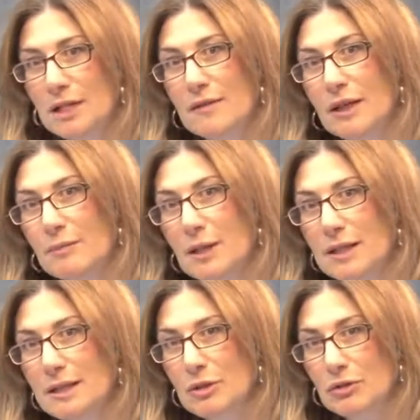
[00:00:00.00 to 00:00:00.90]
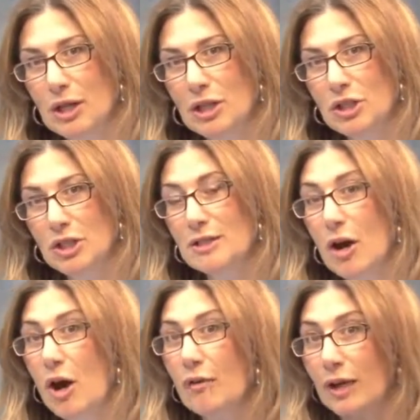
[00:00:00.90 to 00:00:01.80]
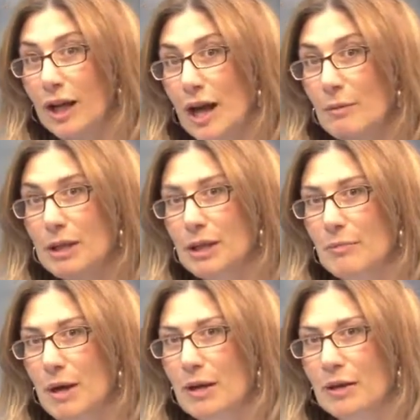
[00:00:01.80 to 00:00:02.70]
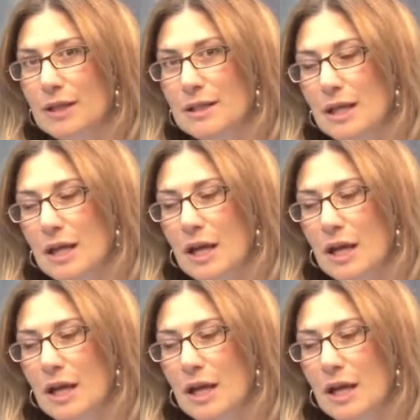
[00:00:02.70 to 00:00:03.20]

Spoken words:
developing some strategies, overcoming their barriers,